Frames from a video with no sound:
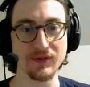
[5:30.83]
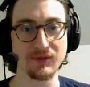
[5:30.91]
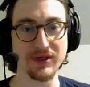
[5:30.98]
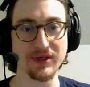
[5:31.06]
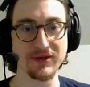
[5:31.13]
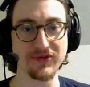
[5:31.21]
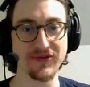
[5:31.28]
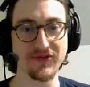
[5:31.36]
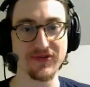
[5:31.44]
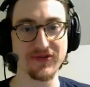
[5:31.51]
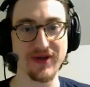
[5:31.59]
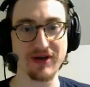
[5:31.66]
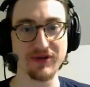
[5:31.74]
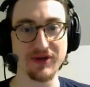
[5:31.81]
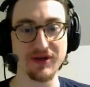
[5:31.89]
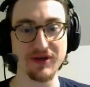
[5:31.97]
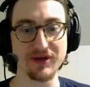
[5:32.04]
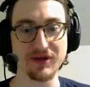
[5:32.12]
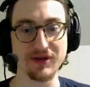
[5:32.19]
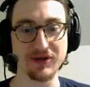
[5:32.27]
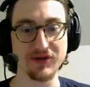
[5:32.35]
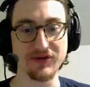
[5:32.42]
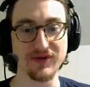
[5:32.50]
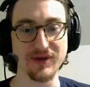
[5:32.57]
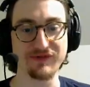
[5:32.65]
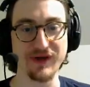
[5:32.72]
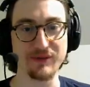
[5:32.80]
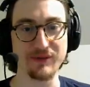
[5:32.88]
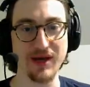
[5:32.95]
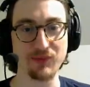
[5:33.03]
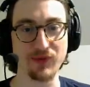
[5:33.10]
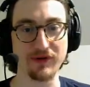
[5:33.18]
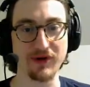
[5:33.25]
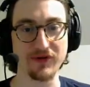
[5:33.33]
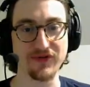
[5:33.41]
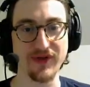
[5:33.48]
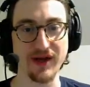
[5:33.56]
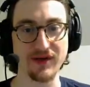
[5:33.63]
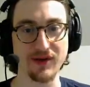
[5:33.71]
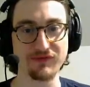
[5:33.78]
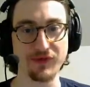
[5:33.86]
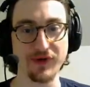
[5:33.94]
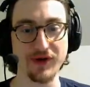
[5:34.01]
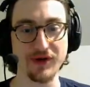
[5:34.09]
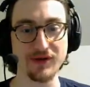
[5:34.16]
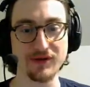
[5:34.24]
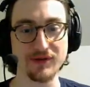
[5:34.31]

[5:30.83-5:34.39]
Because this is not really a good team fight map where they're all stacked up for you.